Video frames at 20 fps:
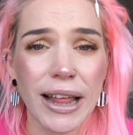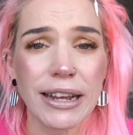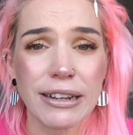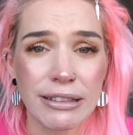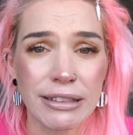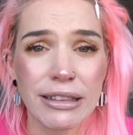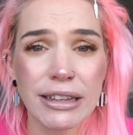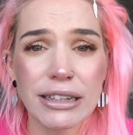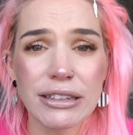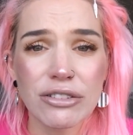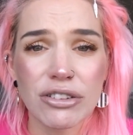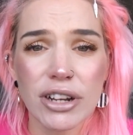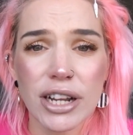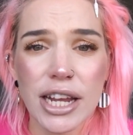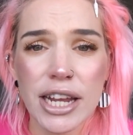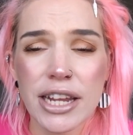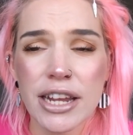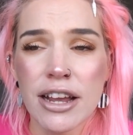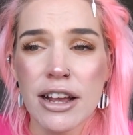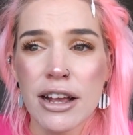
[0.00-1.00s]
Like,
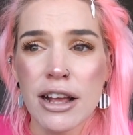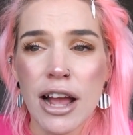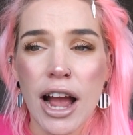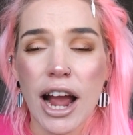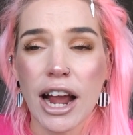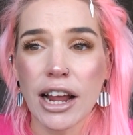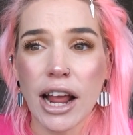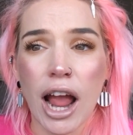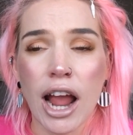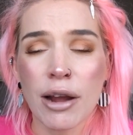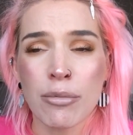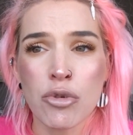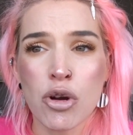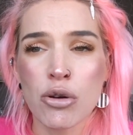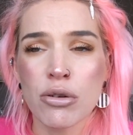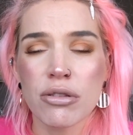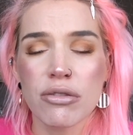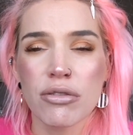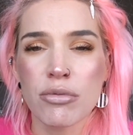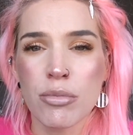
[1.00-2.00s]
literally, I'm
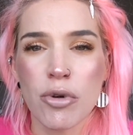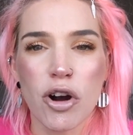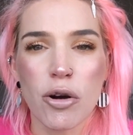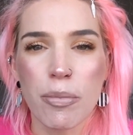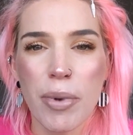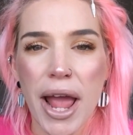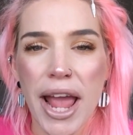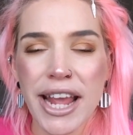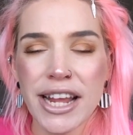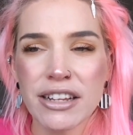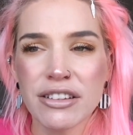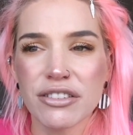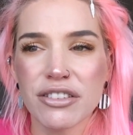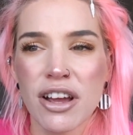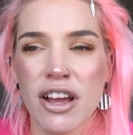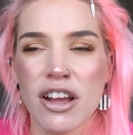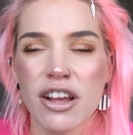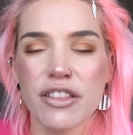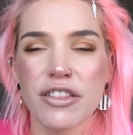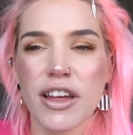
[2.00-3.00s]
going through more
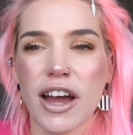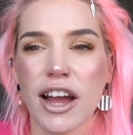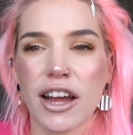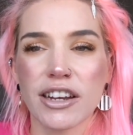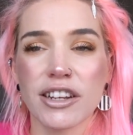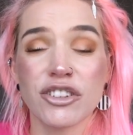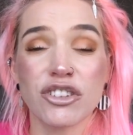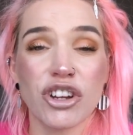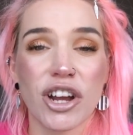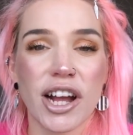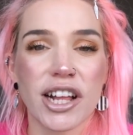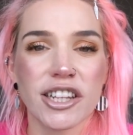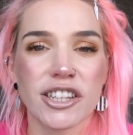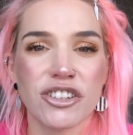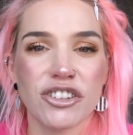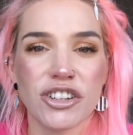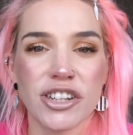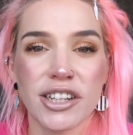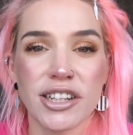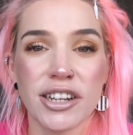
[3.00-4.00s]
paint than Charlie
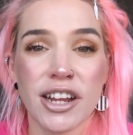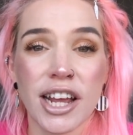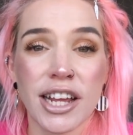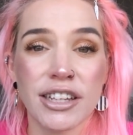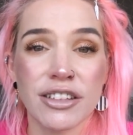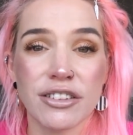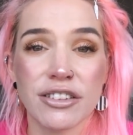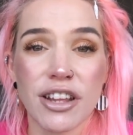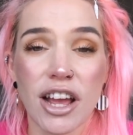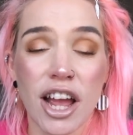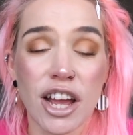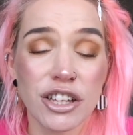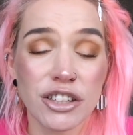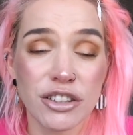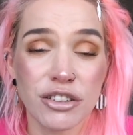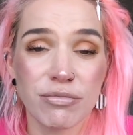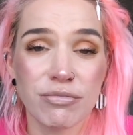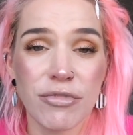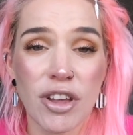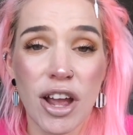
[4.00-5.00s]
Sheen
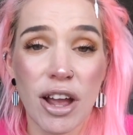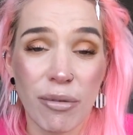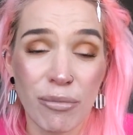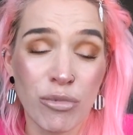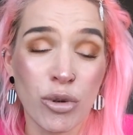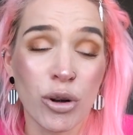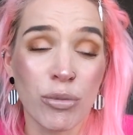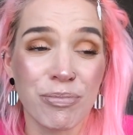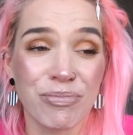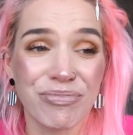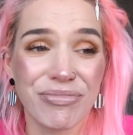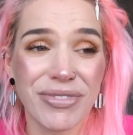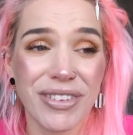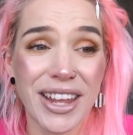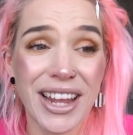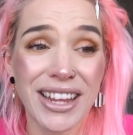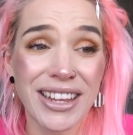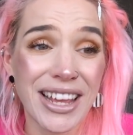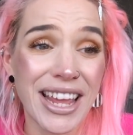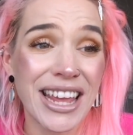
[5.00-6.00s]
has
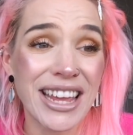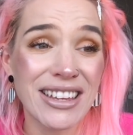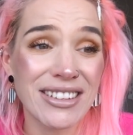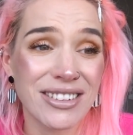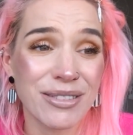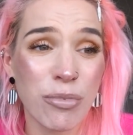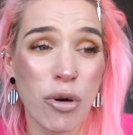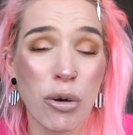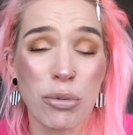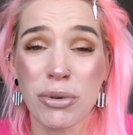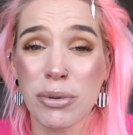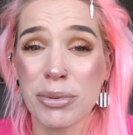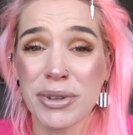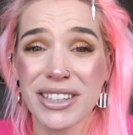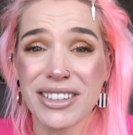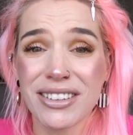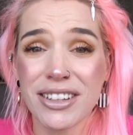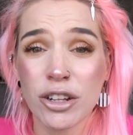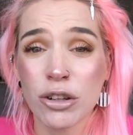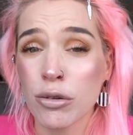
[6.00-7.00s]
it is
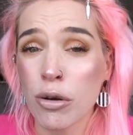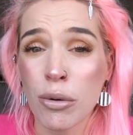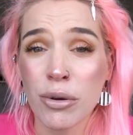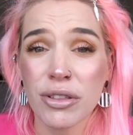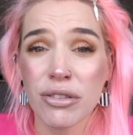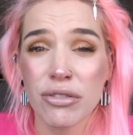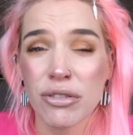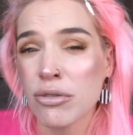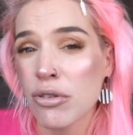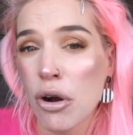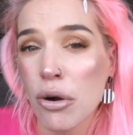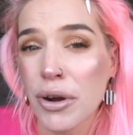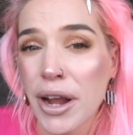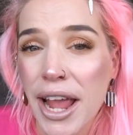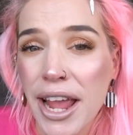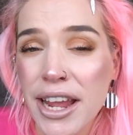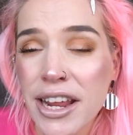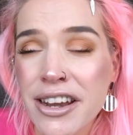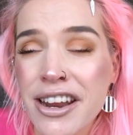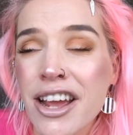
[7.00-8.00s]
probably still going through
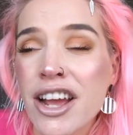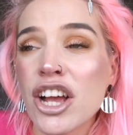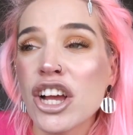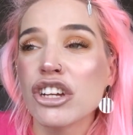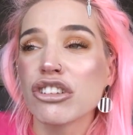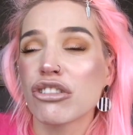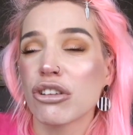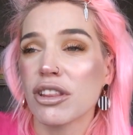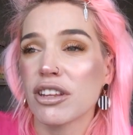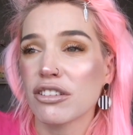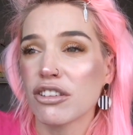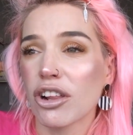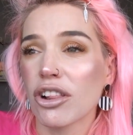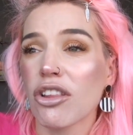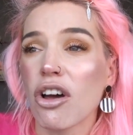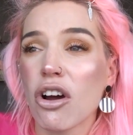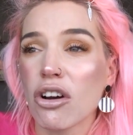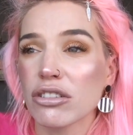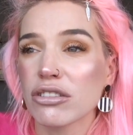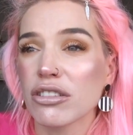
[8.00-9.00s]
cocaine, so there's a
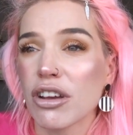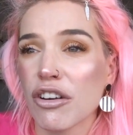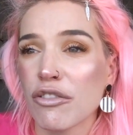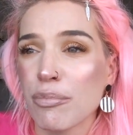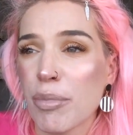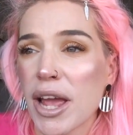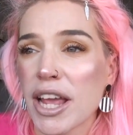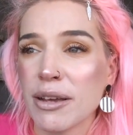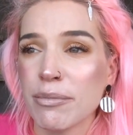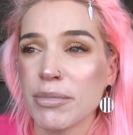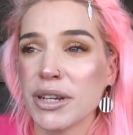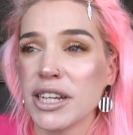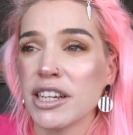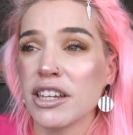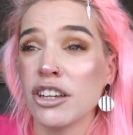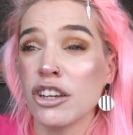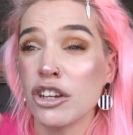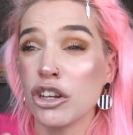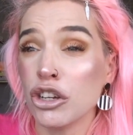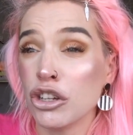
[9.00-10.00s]
lot of paint
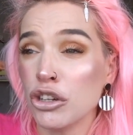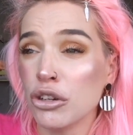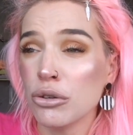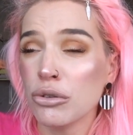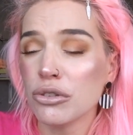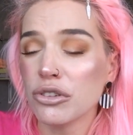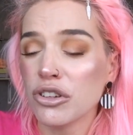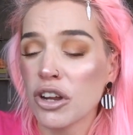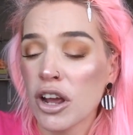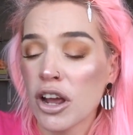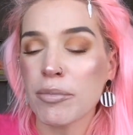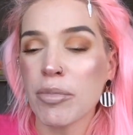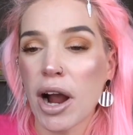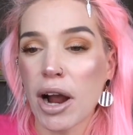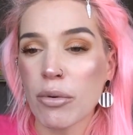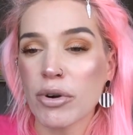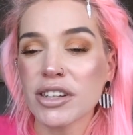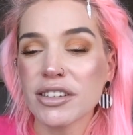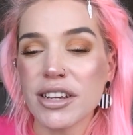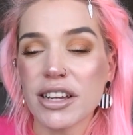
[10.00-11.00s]
being used.
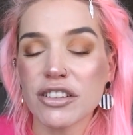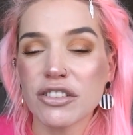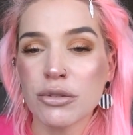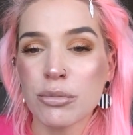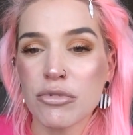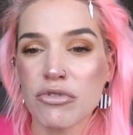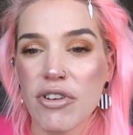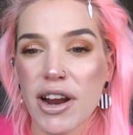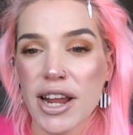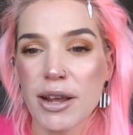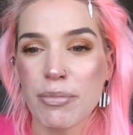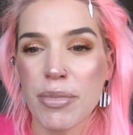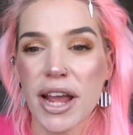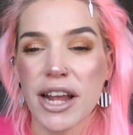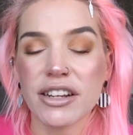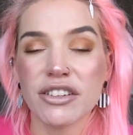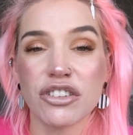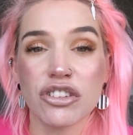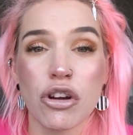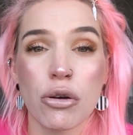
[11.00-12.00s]
But I went to get some grey
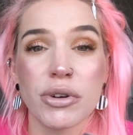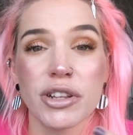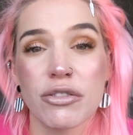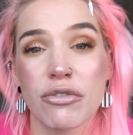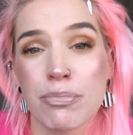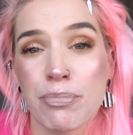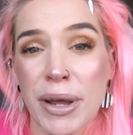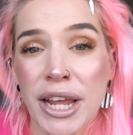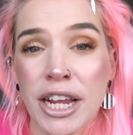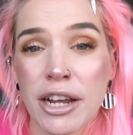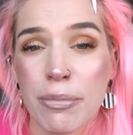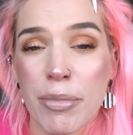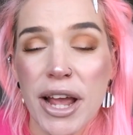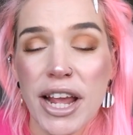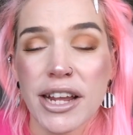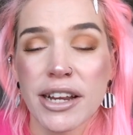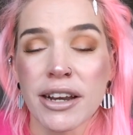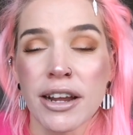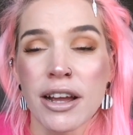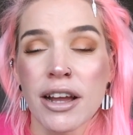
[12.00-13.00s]
paint to go with pink
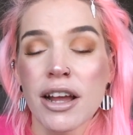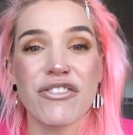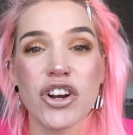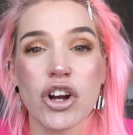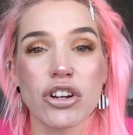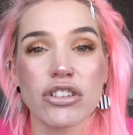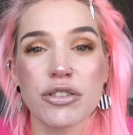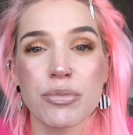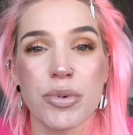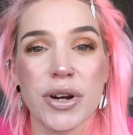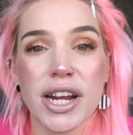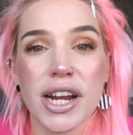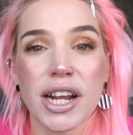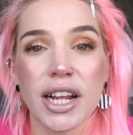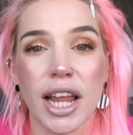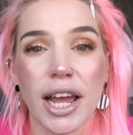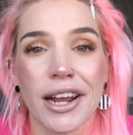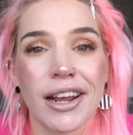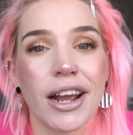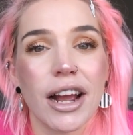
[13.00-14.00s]
paint. I forgot to bring
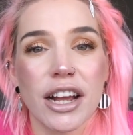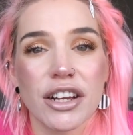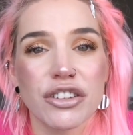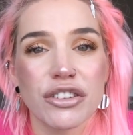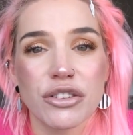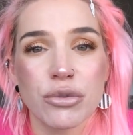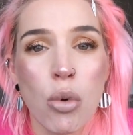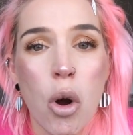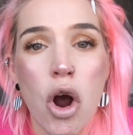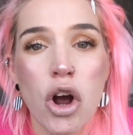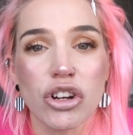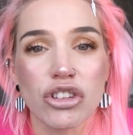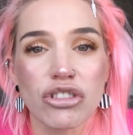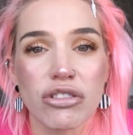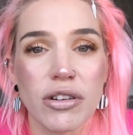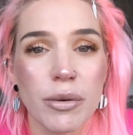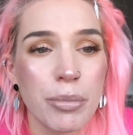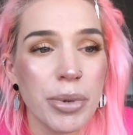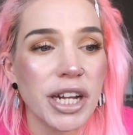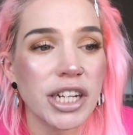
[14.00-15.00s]
like a
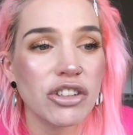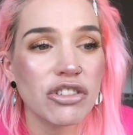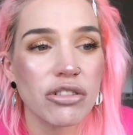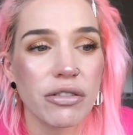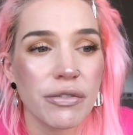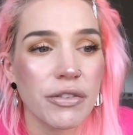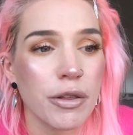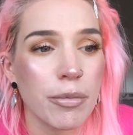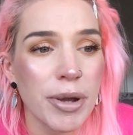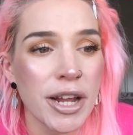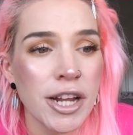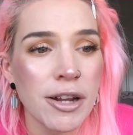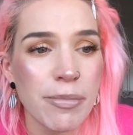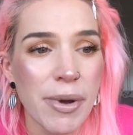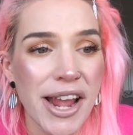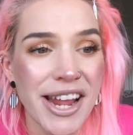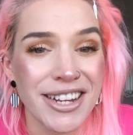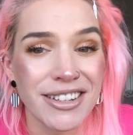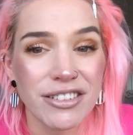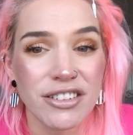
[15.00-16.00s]
swatch or a picture of the pink
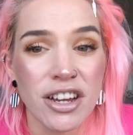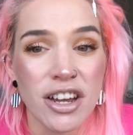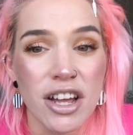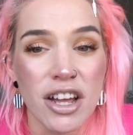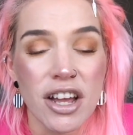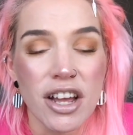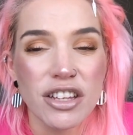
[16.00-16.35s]
paint.